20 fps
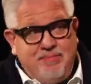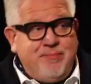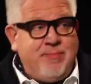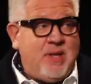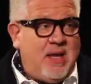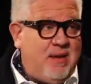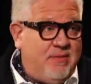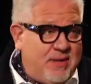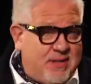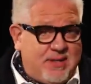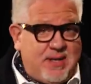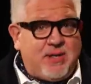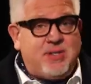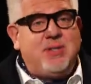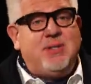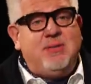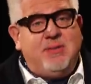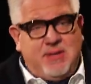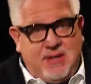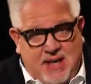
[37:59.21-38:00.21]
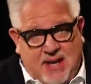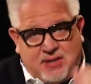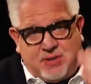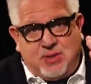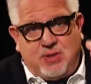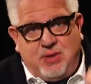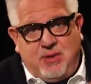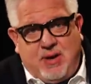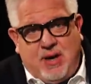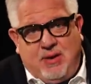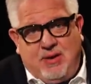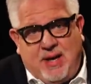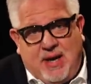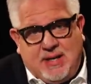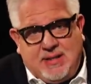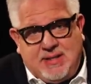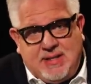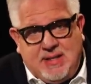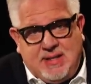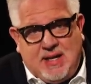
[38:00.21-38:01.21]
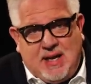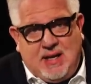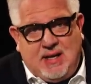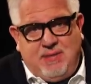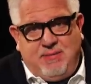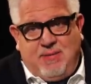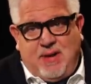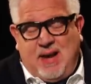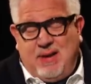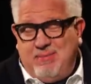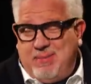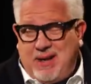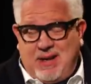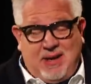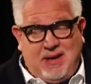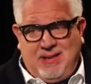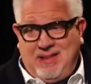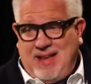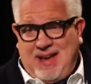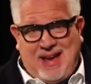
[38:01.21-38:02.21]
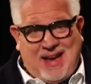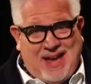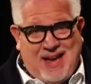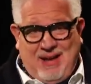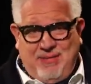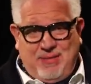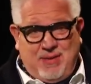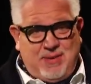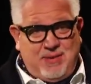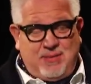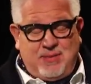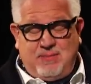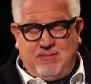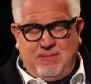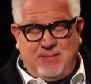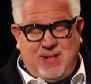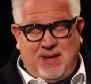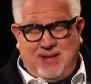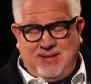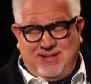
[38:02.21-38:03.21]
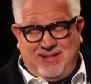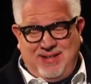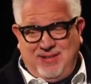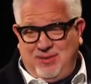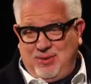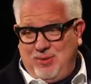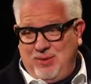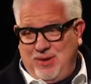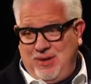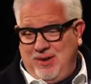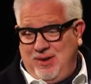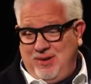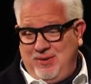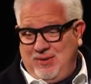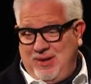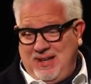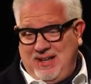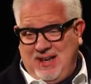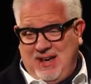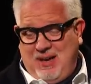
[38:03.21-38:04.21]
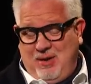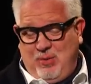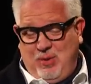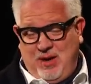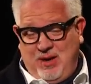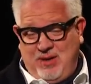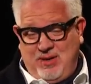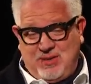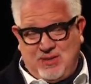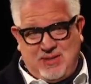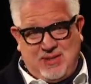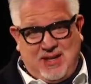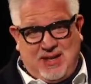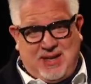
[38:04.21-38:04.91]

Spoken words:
If it doesn't, yes, you're out $19.95, but they have a deal going on right now where it's the